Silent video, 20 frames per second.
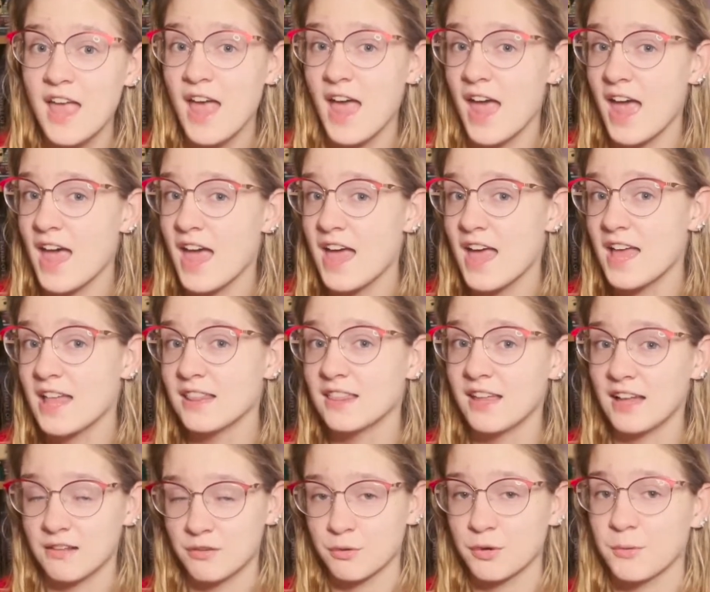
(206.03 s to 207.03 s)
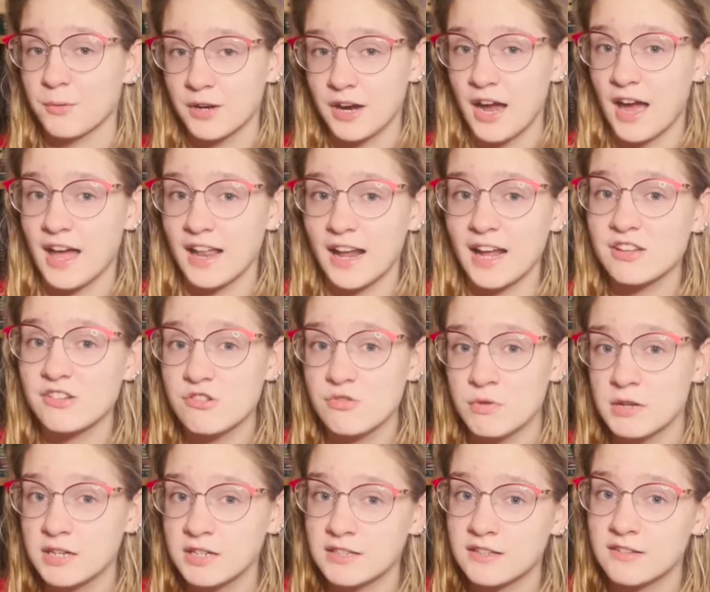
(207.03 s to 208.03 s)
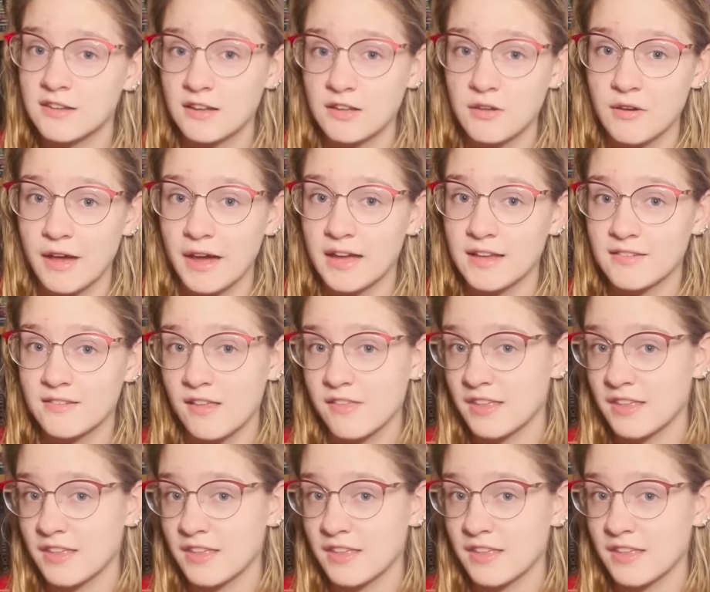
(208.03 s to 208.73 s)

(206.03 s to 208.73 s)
And that's where we're at. I just wanted to tell you guys